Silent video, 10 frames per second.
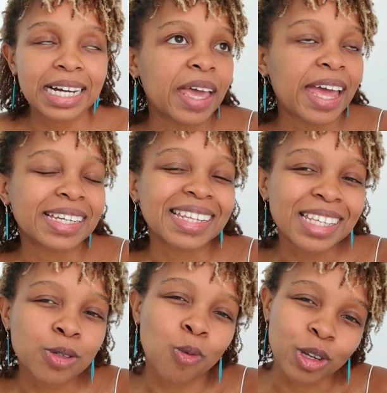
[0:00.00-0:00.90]
And
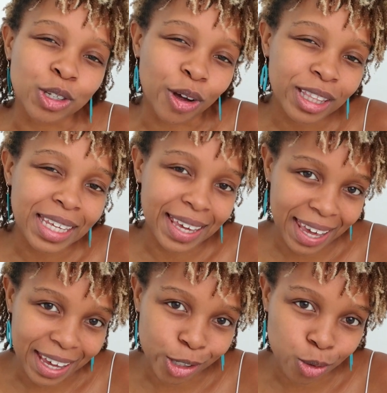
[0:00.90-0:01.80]
this was not the
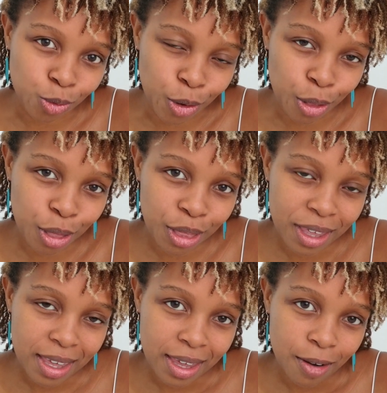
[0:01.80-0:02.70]
case
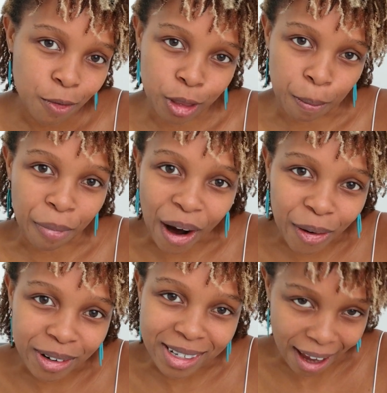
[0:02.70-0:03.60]
with the
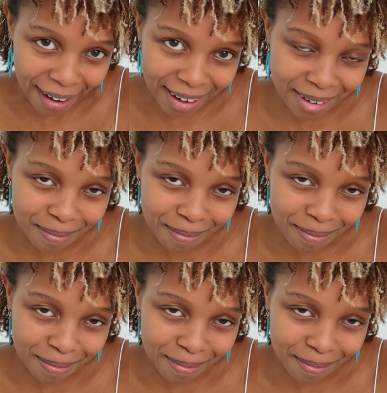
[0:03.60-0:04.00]
brown dye.